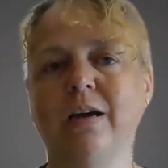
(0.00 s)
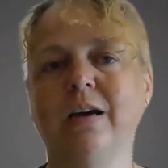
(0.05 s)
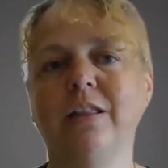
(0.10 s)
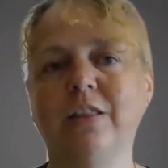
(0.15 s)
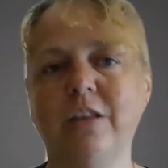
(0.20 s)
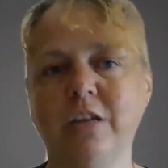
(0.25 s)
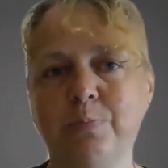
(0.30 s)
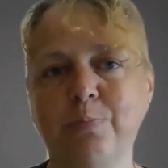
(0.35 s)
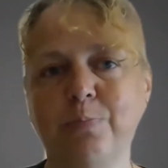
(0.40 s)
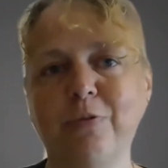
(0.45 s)

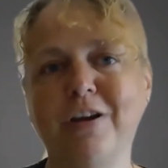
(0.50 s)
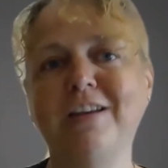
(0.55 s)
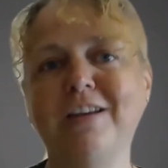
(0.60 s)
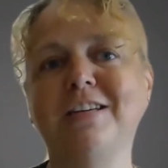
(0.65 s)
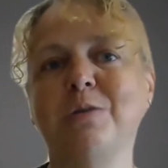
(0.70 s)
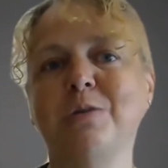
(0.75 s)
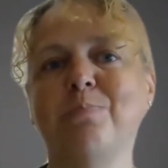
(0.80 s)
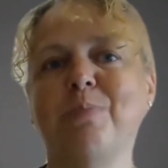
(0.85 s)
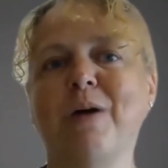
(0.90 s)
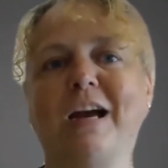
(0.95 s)
This brings
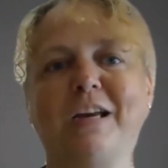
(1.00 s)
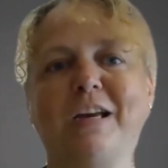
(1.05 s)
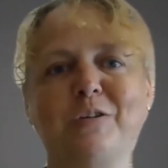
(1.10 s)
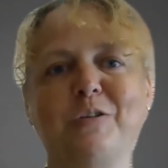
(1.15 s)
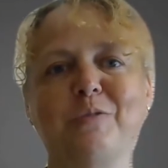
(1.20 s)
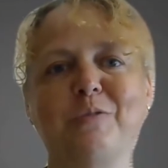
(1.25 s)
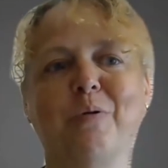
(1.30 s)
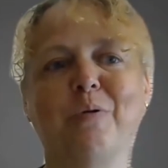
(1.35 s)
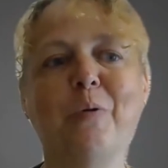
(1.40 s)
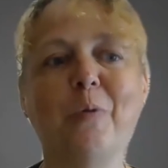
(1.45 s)
us back to
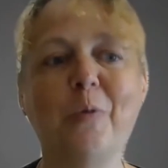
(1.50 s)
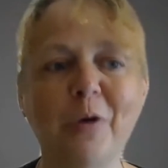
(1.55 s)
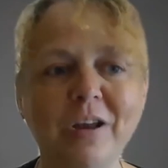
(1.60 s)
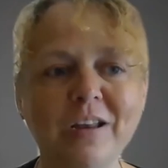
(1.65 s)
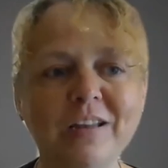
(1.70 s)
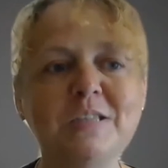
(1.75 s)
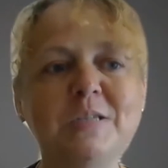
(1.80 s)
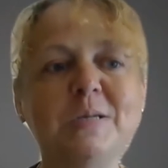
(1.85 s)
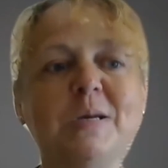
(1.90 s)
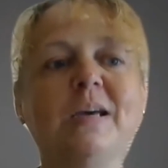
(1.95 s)
the
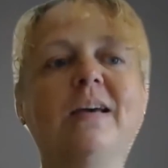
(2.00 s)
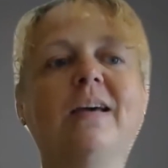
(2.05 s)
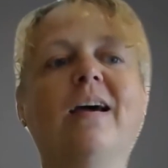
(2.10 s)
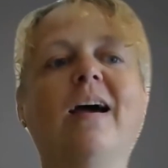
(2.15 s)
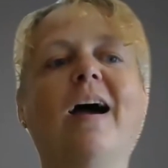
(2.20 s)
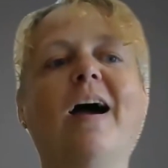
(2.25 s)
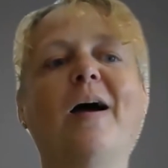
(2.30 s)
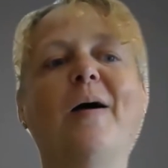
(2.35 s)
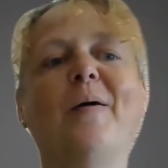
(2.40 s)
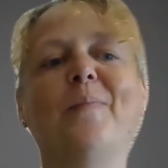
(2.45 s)
point
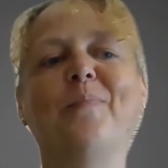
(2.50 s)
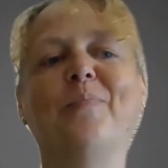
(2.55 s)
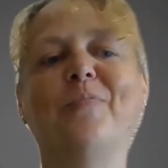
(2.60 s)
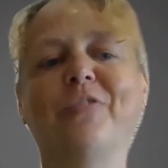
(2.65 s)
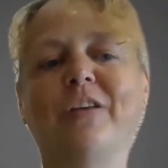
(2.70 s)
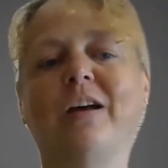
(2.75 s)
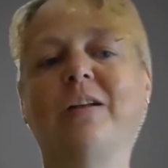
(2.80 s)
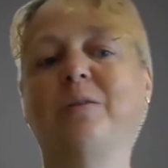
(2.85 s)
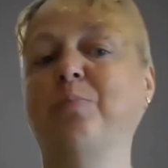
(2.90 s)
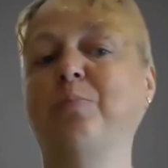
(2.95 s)

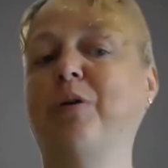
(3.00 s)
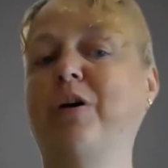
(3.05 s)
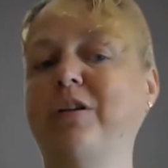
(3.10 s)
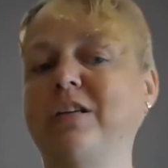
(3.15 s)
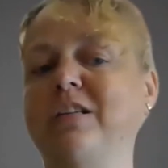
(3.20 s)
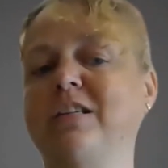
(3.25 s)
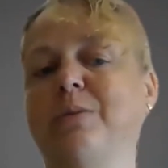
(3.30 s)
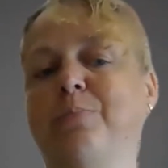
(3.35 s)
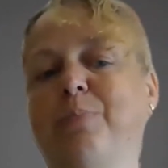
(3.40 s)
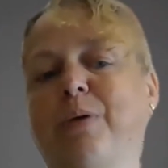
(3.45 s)
that
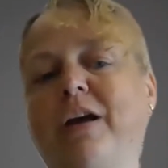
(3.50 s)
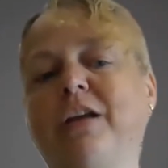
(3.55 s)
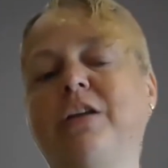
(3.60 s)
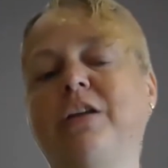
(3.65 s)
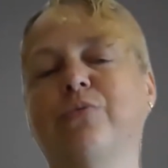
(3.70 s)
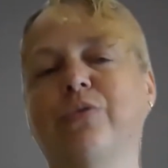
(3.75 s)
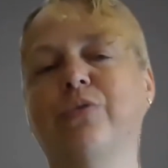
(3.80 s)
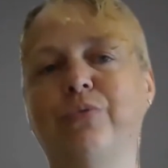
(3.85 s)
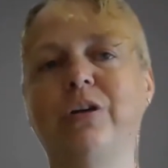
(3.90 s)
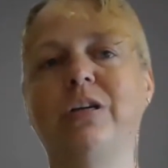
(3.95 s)

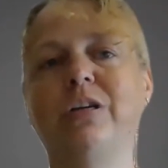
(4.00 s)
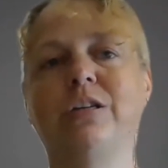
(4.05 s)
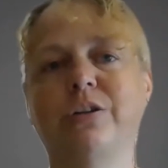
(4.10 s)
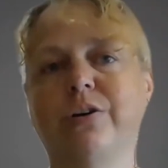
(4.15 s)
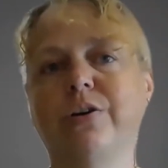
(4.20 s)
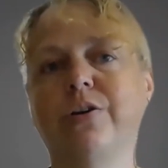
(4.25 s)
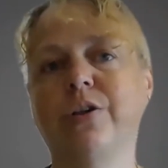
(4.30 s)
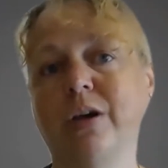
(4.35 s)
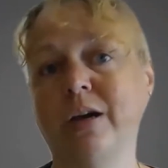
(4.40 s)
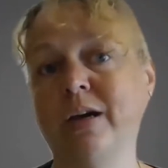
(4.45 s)
participatory
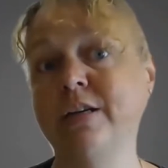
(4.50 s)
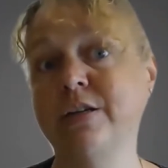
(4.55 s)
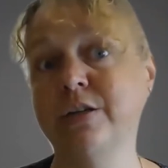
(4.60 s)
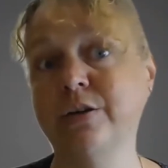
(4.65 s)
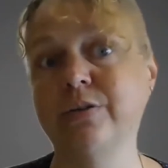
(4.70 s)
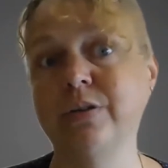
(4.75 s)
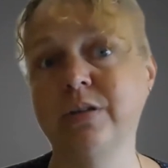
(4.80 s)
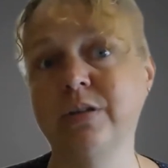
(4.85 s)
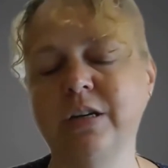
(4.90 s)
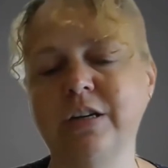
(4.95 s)
research is
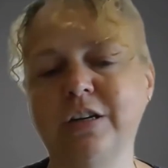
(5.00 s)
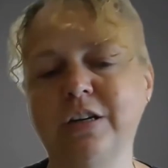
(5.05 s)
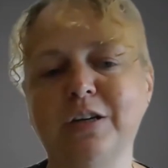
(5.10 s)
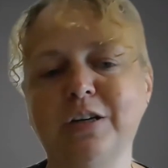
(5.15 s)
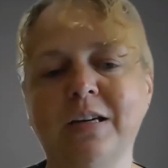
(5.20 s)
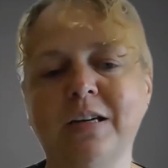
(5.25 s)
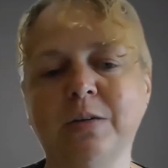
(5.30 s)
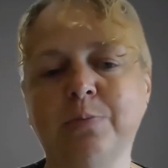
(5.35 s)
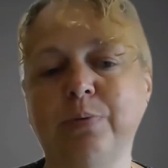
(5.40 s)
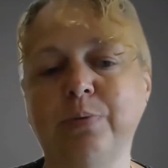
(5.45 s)
considered
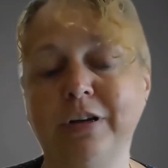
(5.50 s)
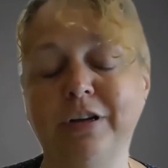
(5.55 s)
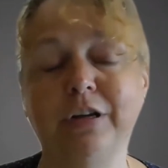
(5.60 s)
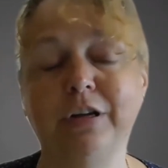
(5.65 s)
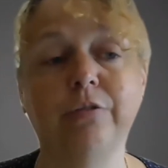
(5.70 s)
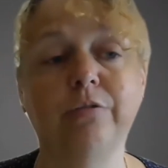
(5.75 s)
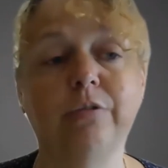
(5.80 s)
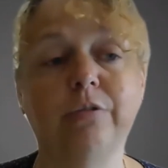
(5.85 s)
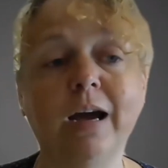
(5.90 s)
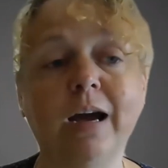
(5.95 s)
as
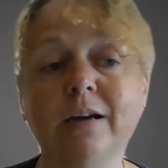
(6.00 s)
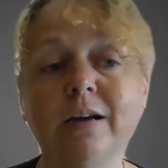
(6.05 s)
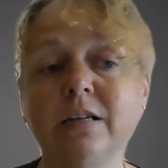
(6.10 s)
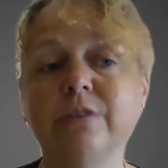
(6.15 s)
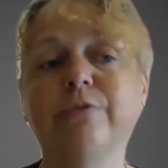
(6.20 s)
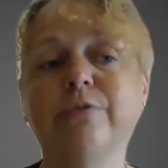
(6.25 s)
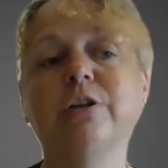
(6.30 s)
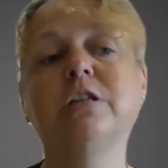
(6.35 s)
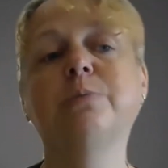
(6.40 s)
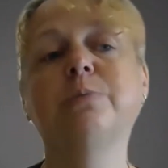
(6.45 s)
political and
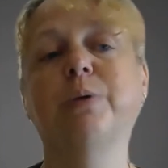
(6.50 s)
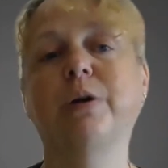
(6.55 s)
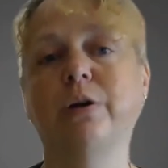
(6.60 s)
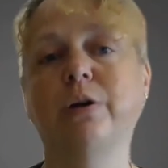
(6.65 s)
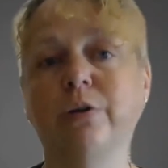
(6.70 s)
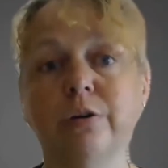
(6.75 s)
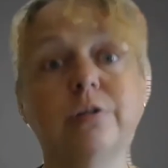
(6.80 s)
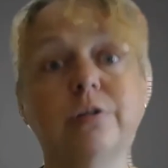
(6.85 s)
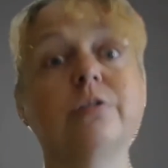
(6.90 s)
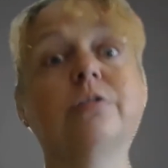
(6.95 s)
activist,
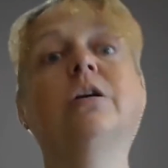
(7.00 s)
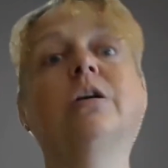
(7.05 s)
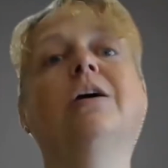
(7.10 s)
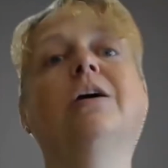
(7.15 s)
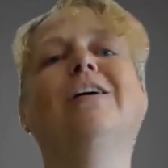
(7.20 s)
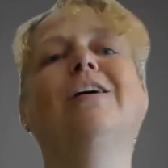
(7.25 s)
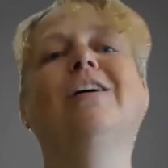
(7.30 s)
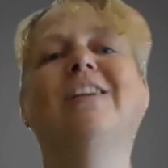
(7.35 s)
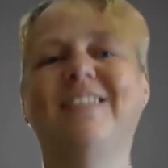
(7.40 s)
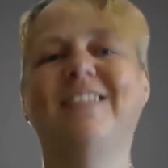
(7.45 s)
because
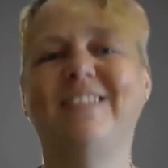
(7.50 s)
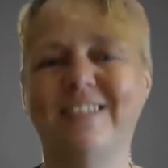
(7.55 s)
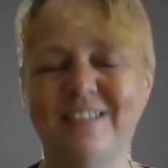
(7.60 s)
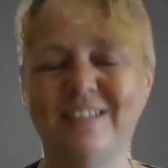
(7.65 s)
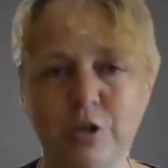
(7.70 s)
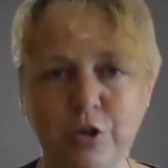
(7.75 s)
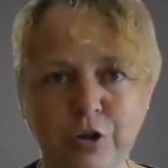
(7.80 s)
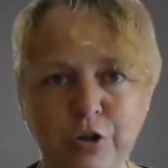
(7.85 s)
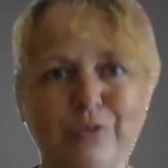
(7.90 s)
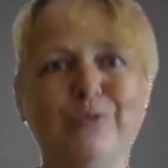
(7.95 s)
it is
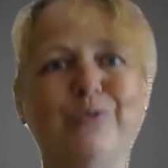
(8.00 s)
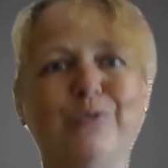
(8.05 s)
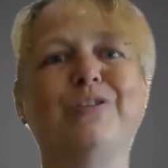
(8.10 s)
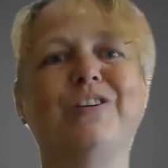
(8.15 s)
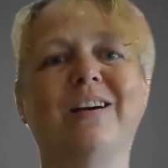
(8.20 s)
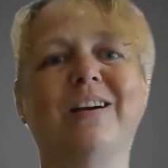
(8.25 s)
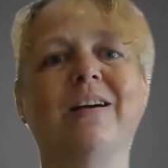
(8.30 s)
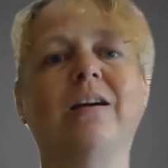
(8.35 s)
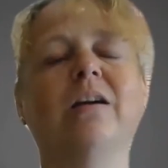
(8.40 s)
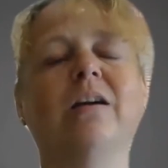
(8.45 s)

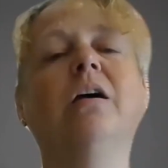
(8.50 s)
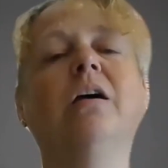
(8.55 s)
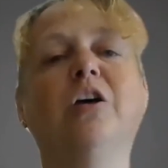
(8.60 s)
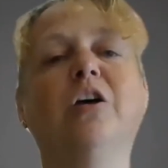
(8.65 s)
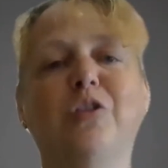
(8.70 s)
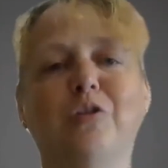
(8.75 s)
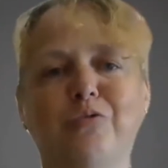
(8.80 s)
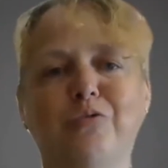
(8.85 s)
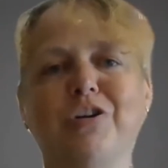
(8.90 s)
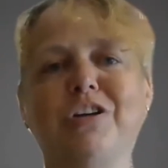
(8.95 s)
using
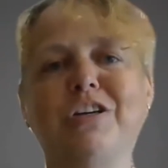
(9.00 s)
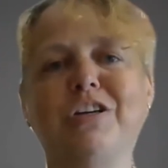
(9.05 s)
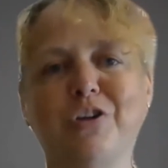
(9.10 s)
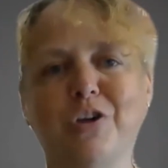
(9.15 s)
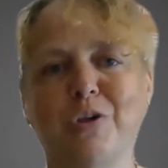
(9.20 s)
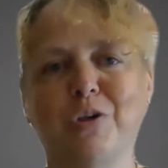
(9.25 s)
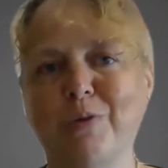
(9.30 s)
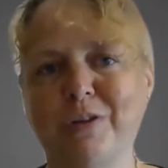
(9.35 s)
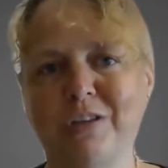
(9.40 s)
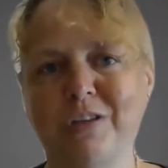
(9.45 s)
the
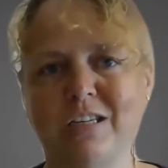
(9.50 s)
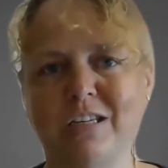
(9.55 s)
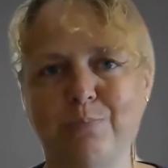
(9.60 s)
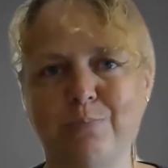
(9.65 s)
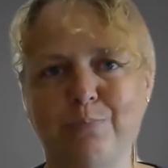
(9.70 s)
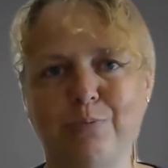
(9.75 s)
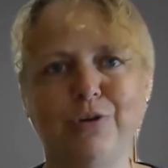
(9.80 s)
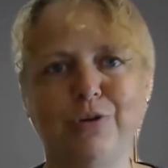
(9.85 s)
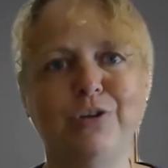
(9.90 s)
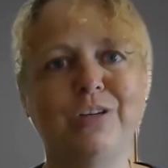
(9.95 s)
research
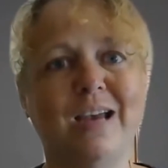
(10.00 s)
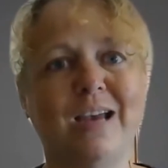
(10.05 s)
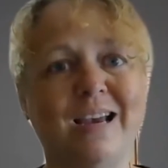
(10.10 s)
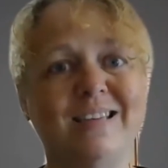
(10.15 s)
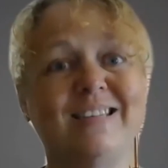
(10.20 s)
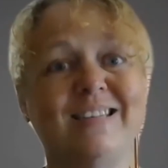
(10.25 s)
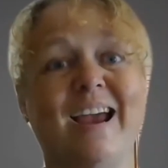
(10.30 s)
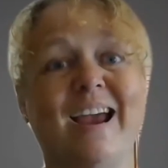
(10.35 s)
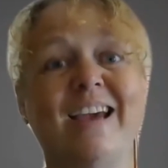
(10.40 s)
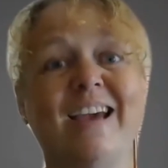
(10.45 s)
participants
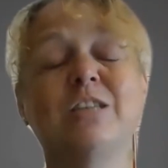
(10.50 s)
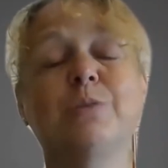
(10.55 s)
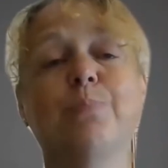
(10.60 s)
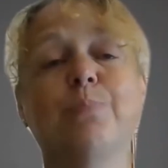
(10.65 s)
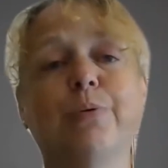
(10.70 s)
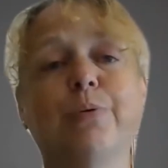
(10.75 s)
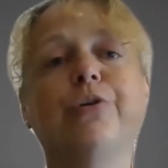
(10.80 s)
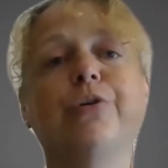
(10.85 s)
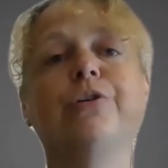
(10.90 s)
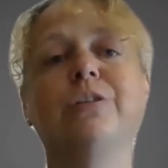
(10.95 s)
as
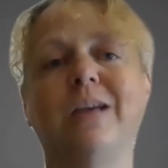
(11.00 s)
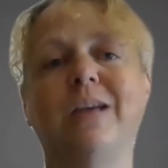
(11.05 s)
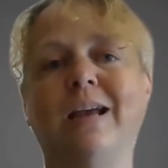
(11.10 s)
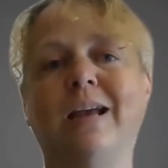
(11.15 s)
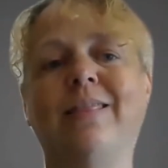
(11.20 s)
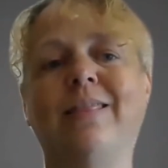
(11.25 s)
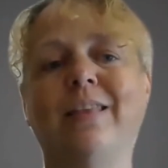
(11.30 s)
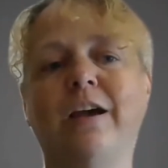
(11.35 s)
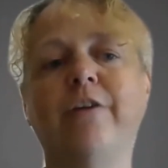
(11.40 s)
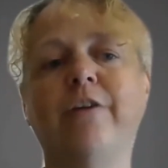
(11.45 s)
experts
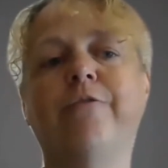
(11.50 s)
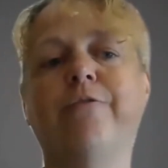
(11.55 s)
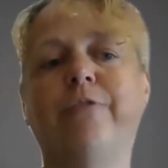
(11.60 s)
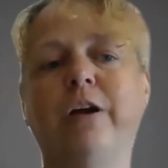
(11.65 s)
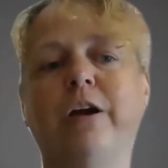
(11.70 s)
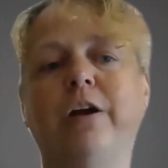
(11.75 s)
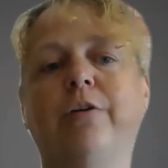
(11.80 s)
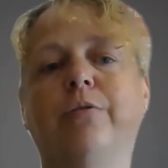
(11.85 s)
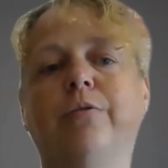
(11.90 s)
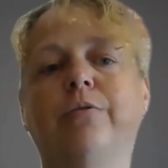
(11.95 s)
in their
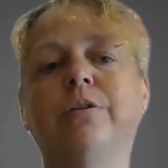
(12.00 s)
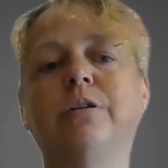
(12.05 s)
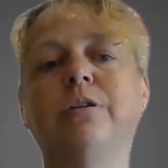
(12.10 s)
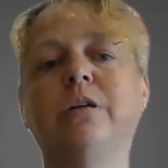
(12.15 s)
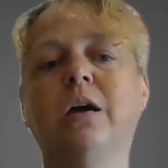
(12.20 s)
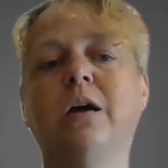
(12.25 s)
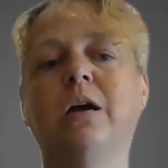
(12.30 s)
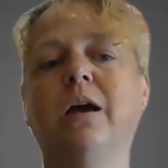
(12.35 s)
fields,